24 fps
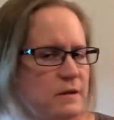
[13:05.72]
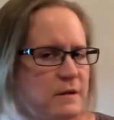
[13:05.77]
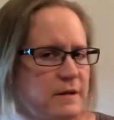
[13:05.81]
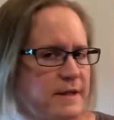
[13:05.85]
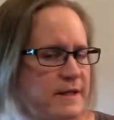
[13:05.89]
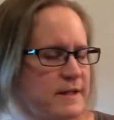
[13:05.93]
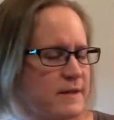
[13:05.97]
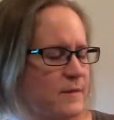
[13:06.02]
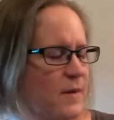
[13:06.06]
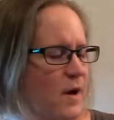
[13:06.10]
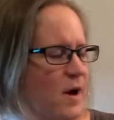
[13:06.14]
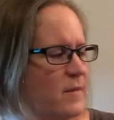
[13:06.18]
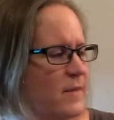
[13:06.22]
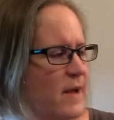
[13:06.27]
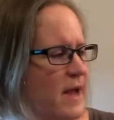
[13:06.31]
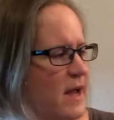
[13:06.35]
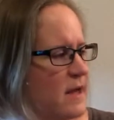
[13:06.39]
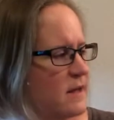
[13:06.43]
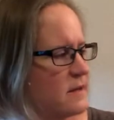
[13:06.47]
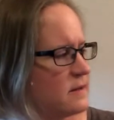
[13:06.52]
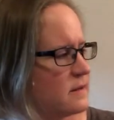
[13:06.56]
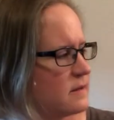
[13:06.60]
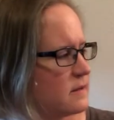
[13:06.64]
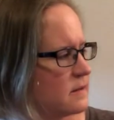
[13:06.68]
His mom
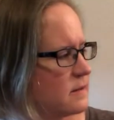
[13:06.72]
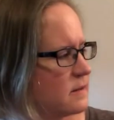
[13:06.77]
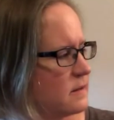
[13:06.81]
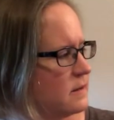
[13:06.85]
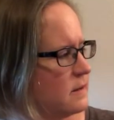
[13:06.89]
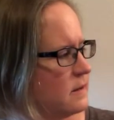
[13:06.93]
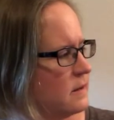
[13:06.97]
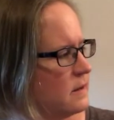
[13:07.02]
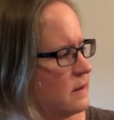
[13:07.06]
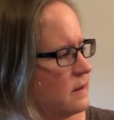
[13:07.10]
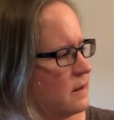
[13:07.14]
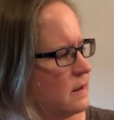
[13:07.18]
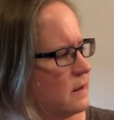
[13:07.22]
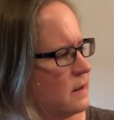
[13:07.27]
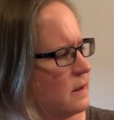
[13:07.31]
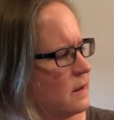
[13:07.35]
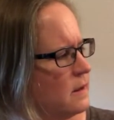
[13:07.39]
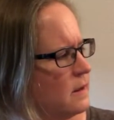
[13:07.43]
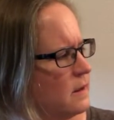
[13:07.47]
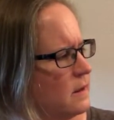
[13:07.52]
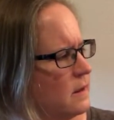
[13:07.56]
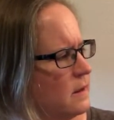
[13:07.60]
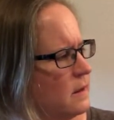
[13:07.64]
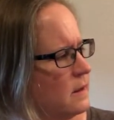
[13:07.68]
asks.
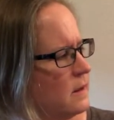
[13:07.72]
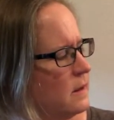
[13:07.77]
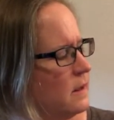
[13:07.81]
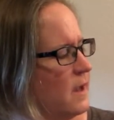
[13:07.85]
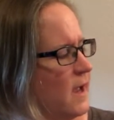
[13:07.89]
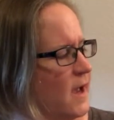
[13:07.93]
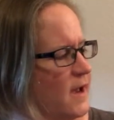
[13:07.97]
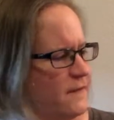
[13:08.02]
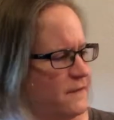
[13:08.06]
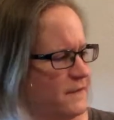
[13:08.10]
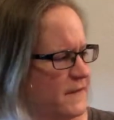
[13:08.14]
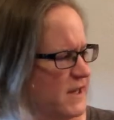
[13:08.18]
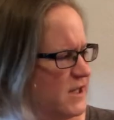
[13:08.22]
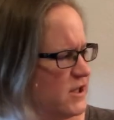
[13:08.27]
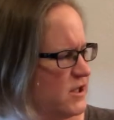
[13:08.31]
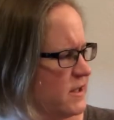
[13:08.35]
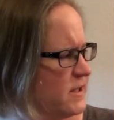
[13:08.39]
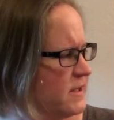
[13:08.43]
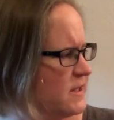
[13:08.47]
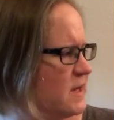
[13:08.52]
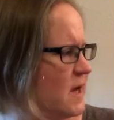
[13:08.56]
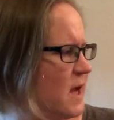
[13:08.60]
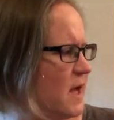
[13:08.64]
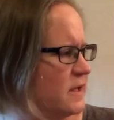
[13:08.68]
A fish
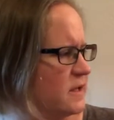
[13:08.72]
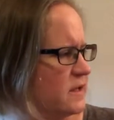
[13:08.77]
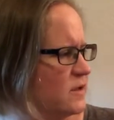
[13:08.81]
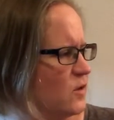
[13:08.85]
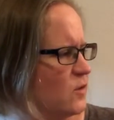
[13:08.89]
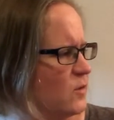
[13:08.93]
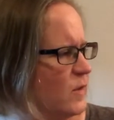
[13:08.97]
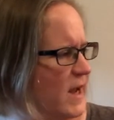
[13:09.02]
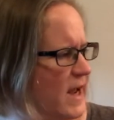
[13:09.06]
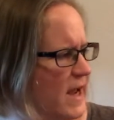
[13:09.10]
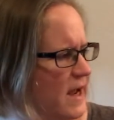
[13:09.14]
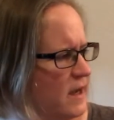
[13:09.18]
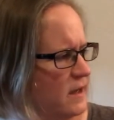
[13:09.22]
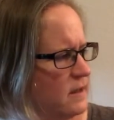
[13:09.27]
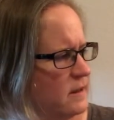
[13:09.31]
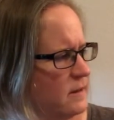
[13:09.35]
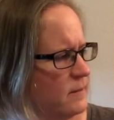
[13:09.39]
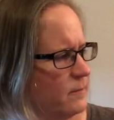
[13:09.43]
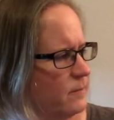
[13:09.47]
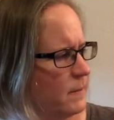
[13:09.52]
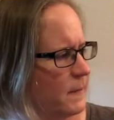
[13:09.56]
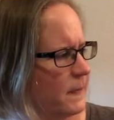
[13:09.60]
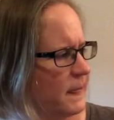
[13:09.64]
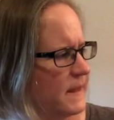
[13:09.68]
is not so bad.
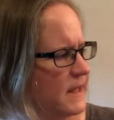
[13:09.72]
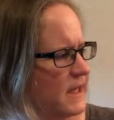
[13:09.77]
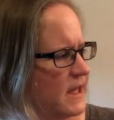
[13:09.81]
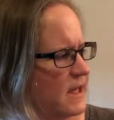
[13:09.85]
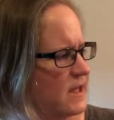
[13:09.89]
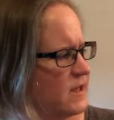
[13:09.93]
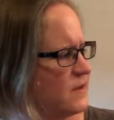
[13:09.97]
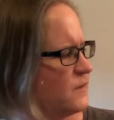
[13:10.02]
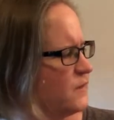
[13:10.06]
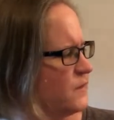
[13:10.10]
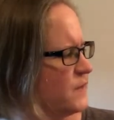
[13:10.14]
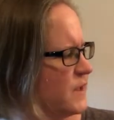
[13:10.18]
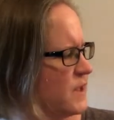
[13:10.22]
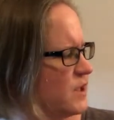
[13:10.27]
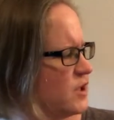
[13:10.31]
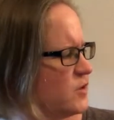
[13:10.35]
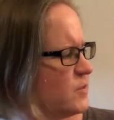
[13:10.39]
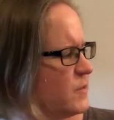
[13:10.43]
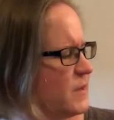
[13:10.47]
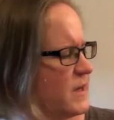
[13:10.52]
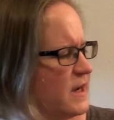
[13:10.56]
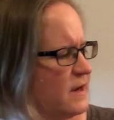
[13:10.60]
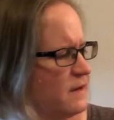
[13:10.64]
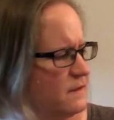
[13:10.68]
Can a fish
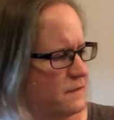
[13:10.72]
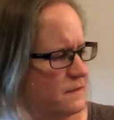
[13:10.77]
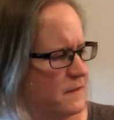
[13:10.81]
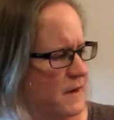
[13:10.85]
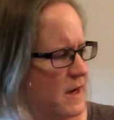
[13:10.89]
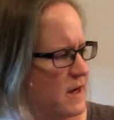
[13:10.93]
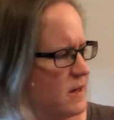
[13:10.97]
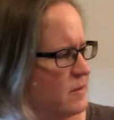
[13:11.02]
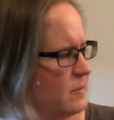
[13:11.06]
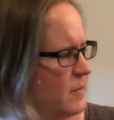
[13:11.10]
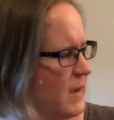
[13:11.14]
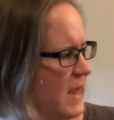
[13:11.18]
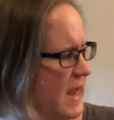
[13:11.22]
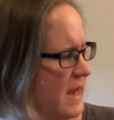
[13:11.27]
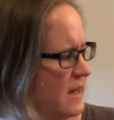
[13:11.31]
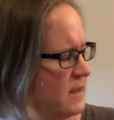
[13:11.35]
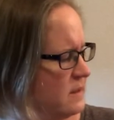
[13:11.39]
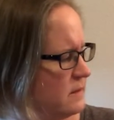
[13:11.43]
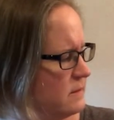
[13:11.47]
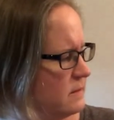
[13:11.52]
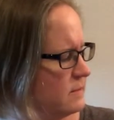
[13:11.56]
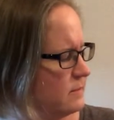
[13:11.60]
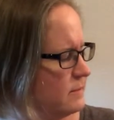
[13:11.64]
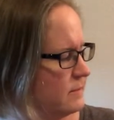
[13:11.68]
be a fun
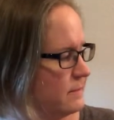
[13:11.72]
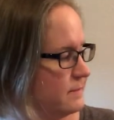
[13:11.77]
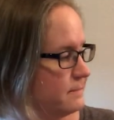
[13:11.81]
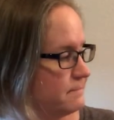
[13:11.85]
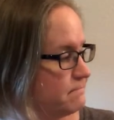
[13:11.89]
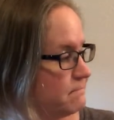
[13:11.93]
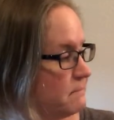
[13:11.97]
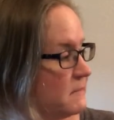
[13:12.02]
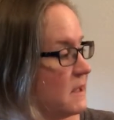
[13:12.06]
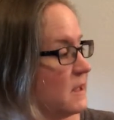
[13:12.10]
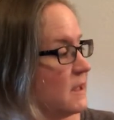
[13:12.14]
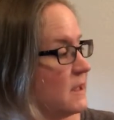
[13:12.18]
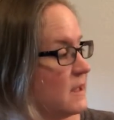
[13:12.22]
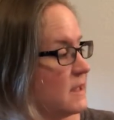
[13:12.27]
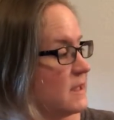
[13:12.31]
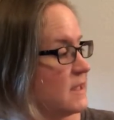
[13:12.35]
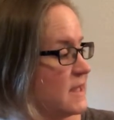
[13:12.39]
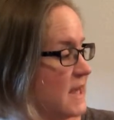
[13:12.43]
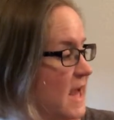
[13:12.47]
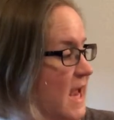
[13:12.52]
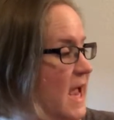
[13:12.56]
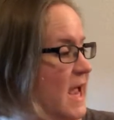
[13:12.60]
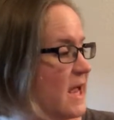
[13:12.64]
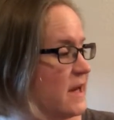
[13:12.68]
pet?
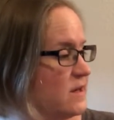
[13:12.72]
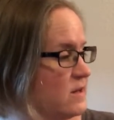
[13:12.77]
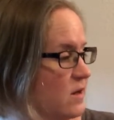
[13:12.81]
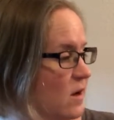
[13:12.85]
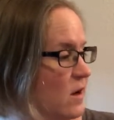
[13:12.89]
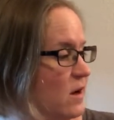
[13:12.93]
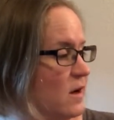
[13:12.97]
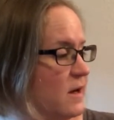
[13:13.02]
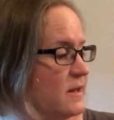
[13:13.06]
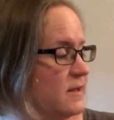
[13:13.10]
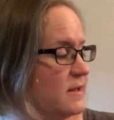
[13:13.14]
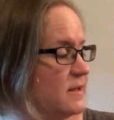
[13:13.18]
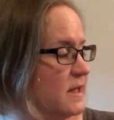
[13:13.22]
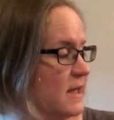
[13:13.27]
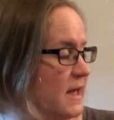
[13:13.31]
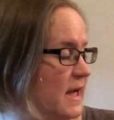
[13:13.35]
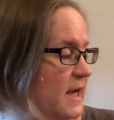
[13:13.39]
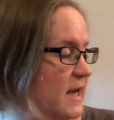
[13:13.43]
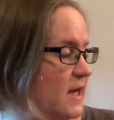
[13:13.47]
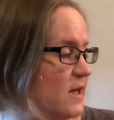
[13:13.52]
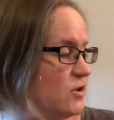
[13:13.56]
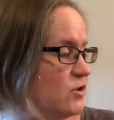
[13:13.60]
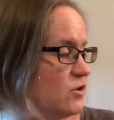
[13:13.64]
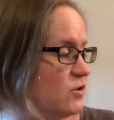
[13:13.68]
Dad nods and
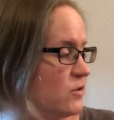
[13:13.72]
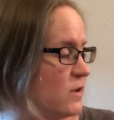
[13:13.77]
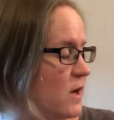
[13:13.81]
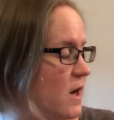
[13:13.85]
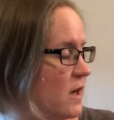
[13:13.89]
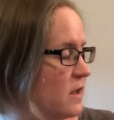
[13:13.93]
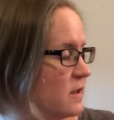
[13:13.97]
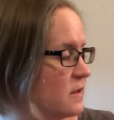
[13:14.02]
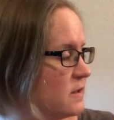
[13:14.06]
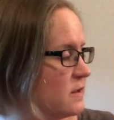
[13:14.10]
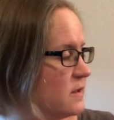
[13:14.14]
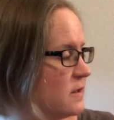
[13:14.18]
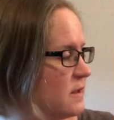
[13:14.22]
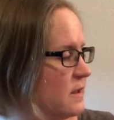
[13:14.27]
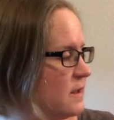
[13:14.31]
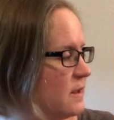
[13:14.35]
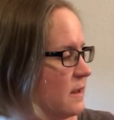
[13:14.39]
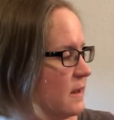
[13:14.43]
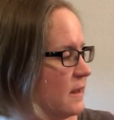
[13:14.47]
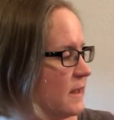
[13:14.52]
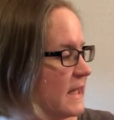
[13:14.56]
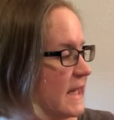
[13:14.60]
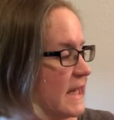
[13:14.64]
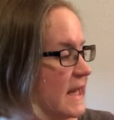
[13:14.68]
Ann shrugs.
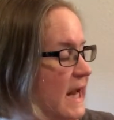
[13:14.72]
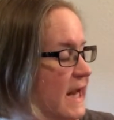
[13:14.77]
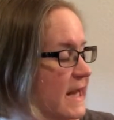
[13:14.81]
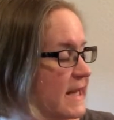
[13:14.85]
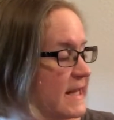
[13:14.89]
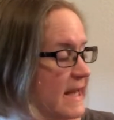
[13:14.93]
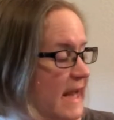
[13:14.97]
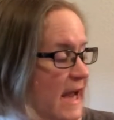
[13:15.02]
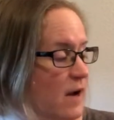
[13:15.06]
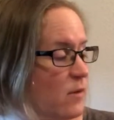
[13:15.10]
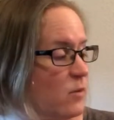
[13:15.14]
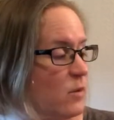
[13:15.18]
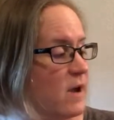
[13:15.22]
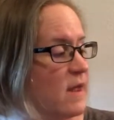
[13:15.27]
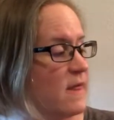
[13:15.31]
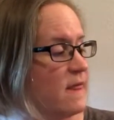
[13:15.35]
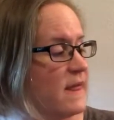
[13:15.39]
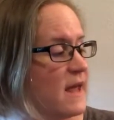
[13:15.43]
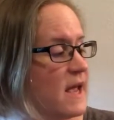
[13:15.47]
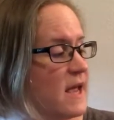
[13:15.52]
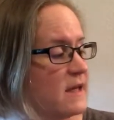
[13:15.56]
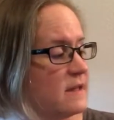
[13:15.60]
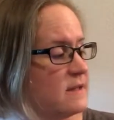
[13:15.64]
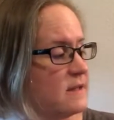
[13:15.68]
Can I get one
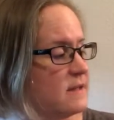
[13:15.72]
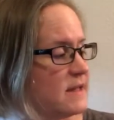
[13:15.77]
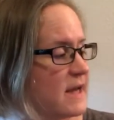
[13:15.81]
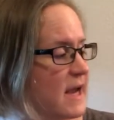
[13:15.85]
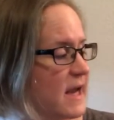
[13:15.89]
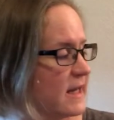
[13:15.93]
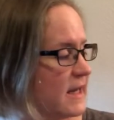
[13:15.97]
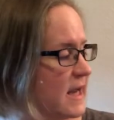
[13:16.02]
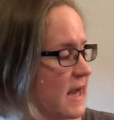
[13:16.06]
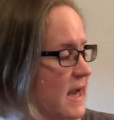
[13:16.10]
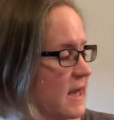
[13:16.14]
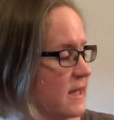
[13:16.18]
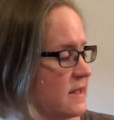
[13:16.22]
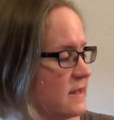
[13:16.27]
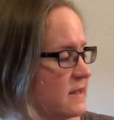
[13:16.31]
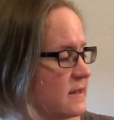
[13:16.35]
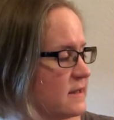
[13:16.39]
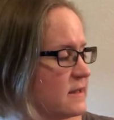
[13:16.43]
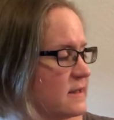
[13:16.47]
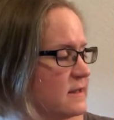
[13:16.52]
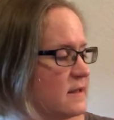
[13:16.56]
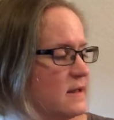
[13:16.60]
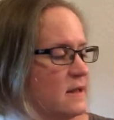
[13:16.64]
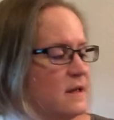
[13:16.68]
then? Zack
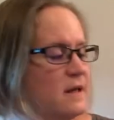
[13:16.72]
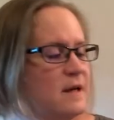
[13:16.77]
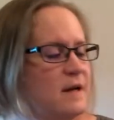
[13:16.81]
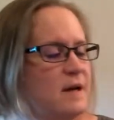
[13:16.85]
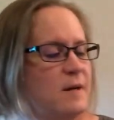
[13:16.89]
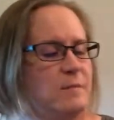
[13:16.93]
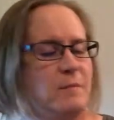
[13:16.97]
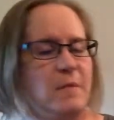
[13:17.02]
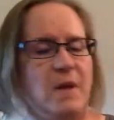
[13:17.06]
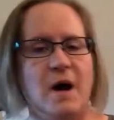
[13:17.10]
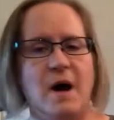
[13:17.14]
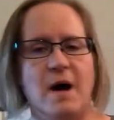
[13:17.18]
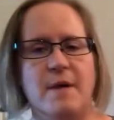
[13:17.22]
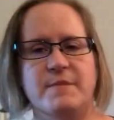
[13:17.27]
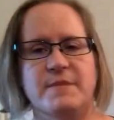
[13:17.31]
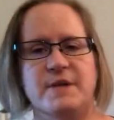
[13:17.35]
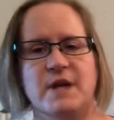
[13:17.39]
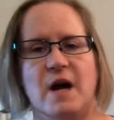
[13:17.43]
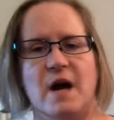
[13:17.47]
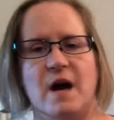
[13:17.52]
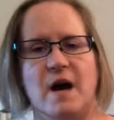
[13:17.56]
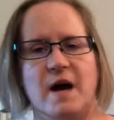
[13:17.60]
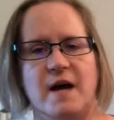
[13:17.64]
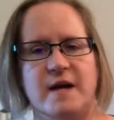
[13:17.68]
asks. Mom
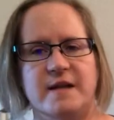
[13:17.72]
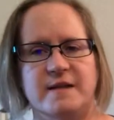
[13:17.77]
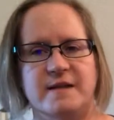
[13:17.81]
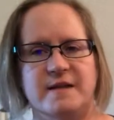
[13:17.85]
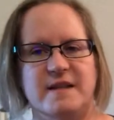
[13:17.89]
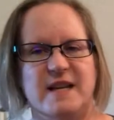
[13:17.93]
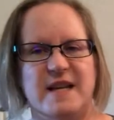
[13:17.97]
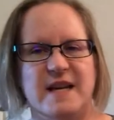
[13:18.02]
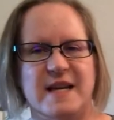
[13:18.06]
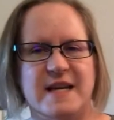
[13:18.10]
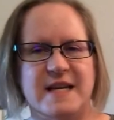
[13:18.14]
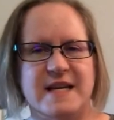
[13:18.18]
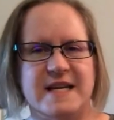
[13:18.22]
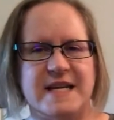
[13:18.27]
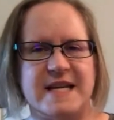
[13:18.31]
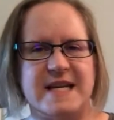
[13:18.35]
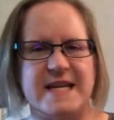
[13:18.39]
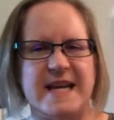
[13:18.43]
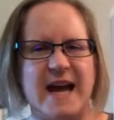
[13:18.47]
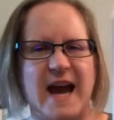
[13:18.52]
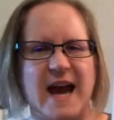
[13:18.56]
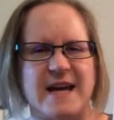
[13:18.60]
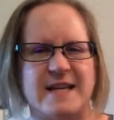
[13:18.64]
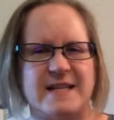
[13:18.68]
nods.
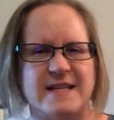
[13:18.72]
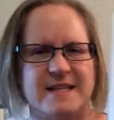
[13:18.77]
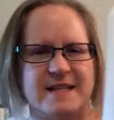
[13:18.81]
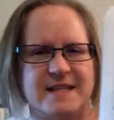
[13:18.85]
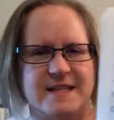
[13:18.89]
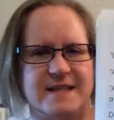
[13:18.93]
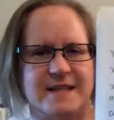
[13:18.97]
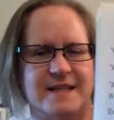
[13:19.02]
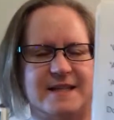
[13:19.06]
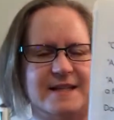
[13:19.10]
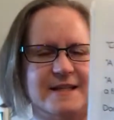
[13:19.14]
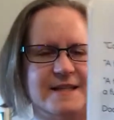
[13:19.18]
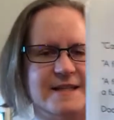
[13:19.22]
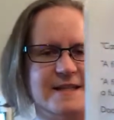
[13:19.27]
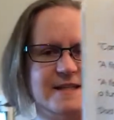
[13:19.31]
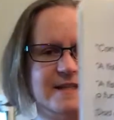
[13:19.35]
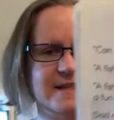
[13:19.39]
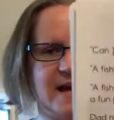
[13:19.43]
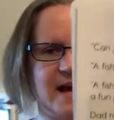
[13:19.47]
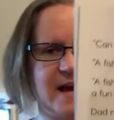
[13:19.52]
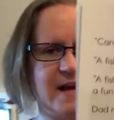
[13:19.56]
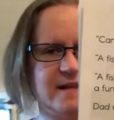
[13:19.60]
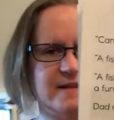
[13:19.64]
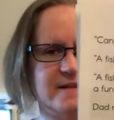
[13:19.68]
Yes,
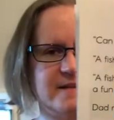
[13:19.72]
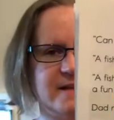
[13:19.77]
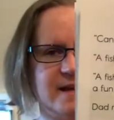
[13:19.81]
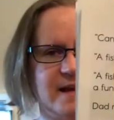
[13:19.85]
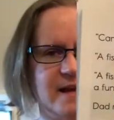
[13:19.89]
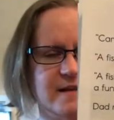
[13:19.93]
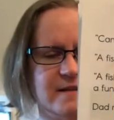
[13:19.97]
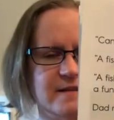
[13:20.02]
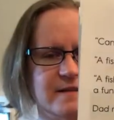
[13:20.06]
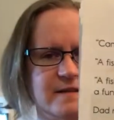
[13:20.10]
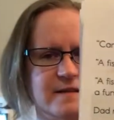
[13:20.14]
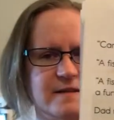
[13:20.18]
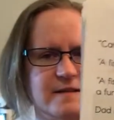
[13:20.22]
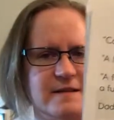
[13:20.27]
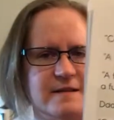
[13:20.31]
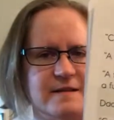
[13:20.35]
Zack says.